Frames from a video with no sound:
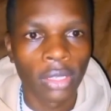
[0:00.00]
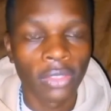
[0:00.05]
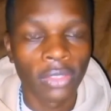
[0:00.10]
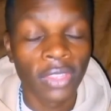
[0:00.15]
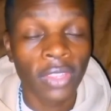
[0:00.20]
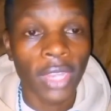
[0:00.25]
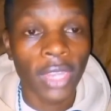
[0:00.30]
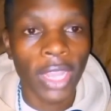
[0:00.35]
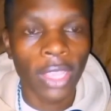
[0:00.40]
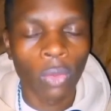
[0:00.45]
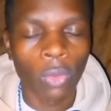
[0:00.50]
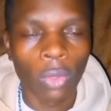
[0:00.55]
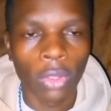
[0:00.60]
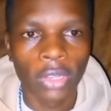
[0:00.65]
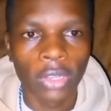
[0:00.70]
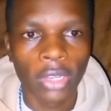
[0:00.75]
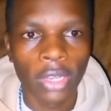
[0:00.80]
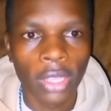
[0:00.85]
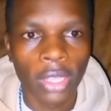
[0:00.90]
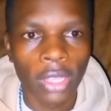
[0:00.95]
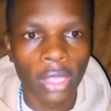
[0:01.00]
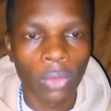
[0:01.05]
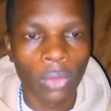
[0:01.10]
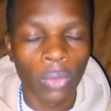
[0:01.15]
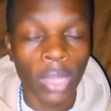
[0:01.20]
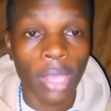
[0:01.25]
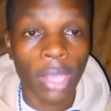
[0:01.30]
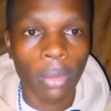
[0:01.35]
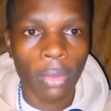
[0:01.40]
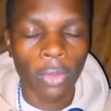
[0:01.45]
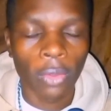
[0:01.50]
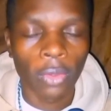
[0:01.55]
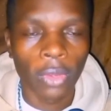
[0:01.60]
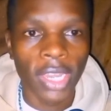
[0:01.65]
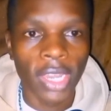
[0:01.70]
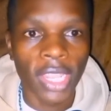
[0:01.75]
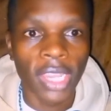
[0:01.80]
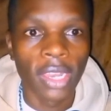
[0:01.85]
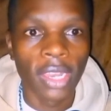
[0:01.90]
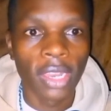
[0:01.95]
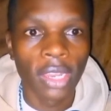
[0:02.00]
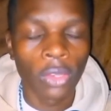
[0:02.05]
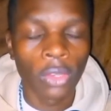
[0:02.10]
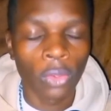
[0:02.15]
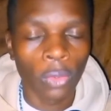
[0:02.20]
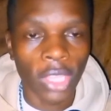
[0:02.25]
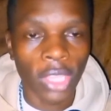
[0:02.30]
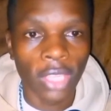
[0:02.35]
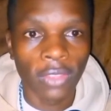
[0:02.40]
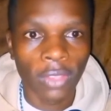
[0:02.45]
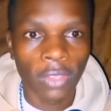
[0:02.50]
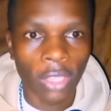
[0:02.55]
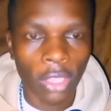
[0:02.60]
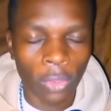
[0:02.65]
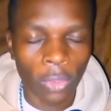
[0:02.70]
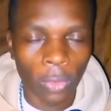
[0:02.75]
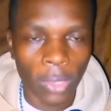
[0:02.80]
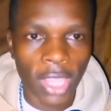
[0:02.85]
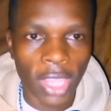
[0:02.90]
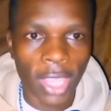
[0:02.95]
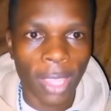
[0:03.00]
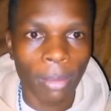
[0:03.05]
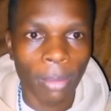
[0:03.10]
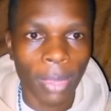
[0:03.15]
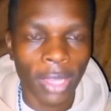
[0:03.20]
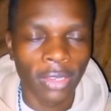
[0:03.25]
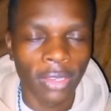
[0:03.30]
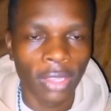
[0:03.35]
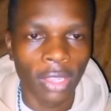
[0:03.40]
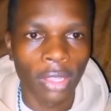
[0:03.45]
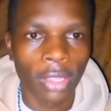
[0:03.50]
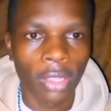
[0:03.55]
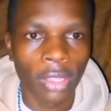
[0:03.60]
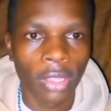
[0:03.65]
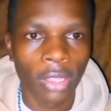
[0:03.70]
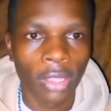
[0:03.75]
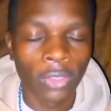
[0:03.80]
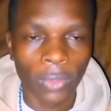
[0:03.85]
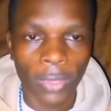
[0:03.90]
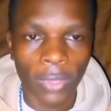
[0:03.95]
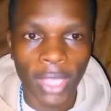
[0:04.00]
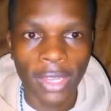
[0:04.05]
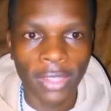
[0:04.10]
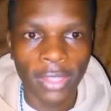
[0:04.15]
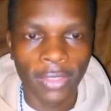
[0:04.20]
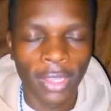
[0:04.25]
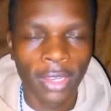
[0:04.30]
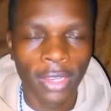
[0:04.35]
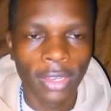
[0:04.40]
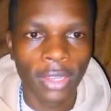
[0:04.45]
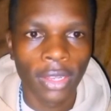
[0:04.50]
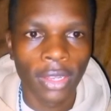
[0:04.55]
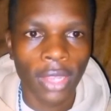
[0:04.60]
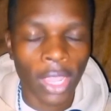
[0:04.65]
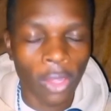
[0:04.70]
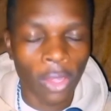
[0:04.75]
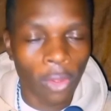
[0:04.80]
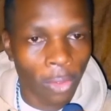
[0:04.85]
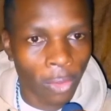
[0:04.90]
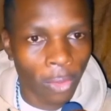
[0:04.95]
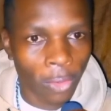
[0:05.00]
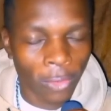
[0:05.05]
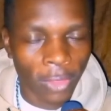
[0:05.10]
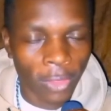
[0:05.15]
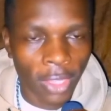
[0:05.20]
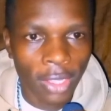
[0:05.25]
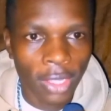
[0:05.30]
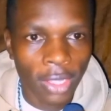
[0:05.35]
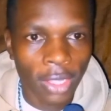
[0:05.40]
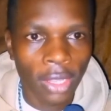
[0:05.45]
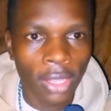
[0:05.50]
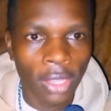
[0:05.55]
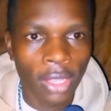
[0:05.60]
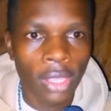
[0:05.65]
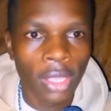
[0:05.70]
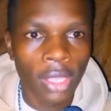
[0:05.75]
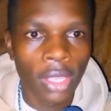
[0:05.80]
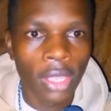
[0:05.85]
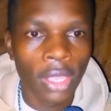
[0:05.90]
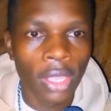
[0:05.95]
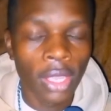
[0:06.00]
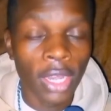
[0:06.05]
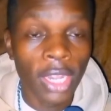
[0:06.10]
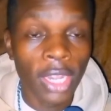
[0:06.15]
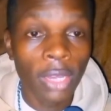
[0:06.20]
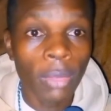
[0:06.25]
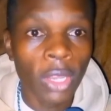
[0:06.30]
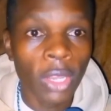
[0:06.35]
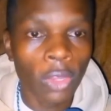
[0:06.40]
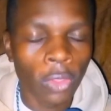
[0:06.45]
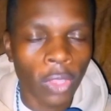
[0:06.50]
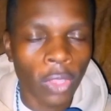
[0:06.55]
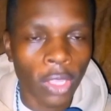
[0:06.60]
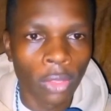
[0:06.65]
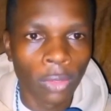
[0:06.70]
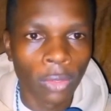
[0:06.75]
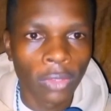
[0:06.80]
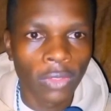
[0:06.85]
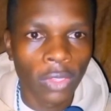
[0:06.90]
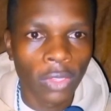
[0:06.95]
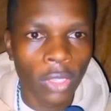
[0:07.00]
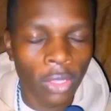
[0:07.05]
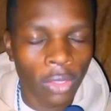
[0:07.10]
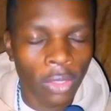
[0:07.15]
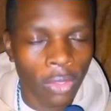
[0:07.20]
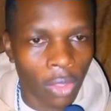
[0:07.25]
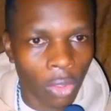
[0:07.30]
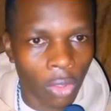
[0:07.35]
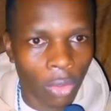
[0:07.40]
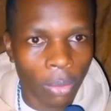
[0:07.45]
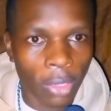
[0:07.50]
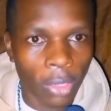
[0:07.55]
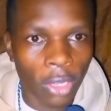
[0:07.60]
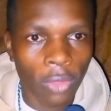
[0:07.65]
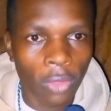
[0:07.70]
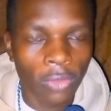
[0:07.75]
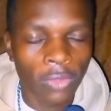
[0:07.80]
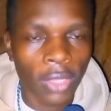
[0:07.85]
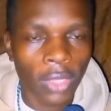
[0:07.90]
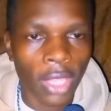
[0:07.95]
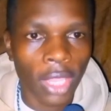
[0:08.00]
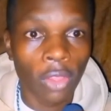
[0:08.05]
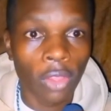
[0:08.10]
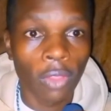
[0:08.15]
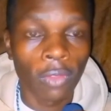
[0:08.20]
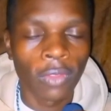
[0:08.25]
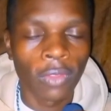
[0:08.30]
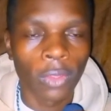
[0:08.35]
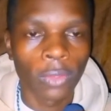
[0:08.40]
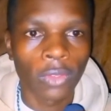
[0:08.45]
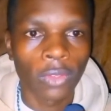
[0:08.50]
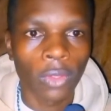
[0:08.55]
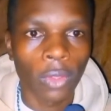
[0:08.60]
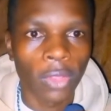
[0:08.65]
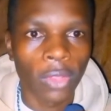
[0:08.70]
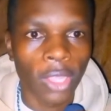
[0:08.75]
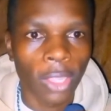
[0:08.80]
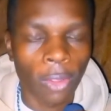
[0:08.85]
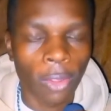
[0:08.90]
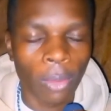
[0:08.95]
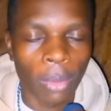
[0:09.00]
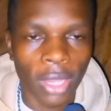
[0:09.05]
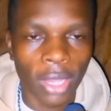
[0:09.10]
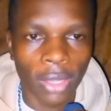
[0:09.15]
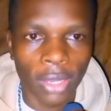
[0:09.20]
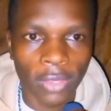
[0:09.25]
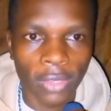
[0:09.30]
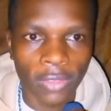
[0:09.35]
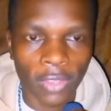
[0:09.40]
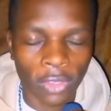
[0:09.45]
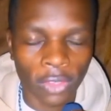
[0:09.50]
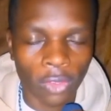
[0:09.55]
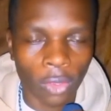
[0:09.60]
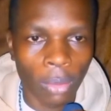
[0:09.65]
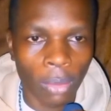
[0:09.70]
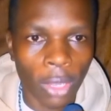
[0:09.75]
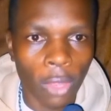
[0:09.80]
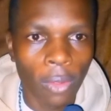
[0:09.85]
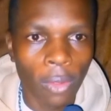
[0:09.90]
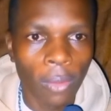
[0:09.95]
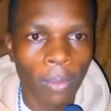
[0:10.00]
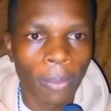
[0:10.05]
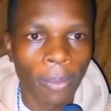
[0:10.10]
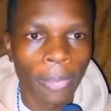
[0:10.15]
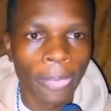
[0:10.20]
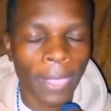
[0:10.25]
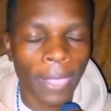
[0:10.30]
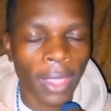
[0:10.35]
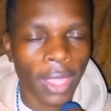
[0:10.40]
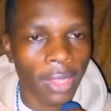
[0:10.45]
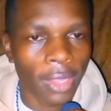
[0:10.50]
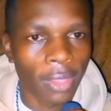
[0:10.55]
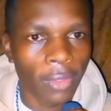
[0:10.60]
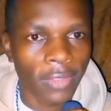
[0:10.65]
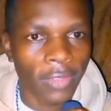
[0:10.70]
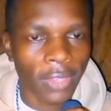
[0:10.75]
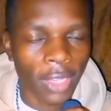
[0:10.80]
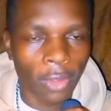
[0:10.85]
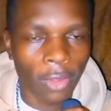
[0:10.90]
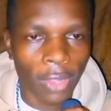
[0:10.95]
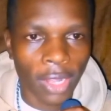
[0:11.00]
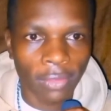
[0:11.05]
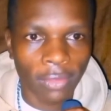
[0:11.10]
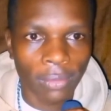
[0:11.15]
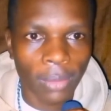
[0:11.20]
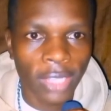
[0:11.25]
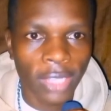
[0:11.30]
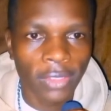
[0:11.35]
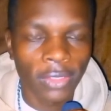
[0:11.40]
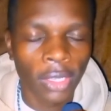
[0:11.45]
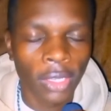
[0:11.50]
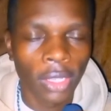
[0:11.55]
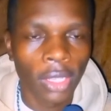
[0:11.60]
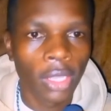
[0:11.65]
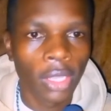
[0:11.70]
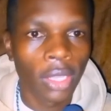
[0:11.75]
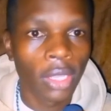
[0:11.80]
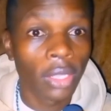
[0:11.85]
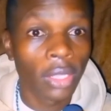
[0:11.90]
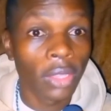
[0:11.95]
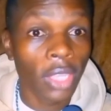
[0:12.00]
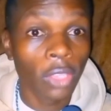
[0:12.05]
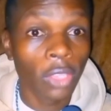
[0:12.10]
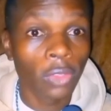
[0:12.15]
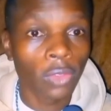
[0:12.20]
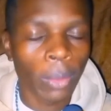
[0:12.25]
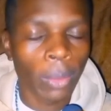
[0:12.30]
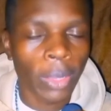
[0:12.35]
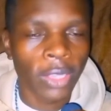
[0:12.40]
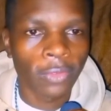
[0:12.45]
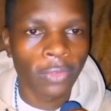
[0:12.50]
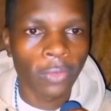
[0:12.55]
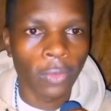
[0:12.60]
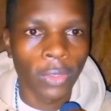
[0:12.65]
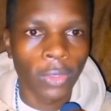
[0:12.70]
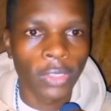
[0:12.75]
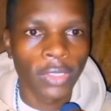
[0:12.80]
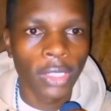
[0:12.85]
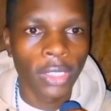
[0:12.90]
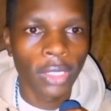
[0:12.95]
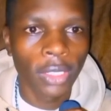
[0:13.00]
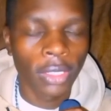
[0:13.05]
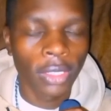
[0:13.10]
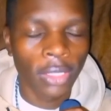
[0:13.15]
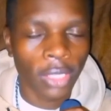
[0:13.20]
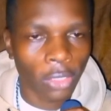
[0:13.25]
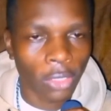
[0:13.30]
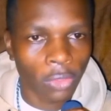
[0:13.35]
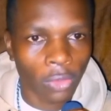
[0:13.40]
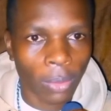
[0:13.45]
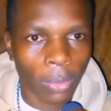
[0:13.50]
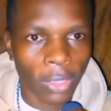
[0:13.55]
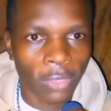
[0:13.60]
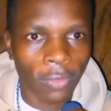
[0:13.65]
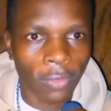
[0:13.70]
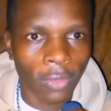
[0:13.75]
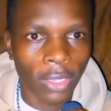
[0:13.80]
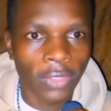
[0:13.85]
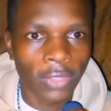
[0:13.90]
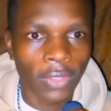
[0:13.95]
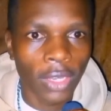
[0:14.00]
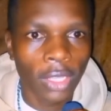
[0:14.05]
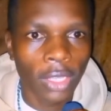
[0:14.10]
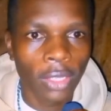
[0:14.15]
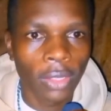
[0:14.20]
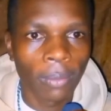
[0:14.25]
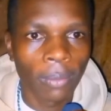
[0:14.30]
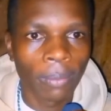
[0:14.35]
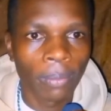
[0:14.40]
just like what William Ruto did to his UDA party. So that is it. I don't know what you think. Let me know your thoughts, your opinions, and your views on the comment section below. Otherwise, I don't have much. Thank you so much for watching. Thank you so much for listening.